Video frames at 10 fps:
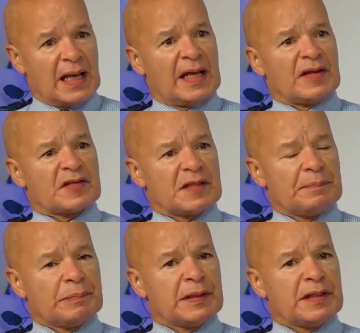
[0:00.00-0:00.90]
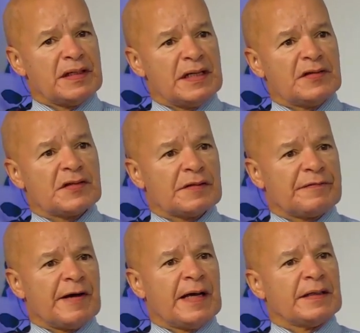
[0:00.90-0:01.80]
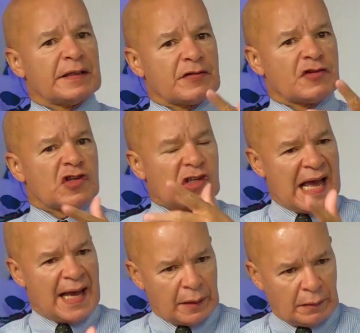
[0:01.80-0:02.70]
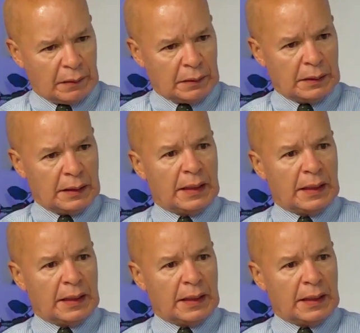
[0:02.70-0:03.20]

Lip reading: It simply needs to find a channel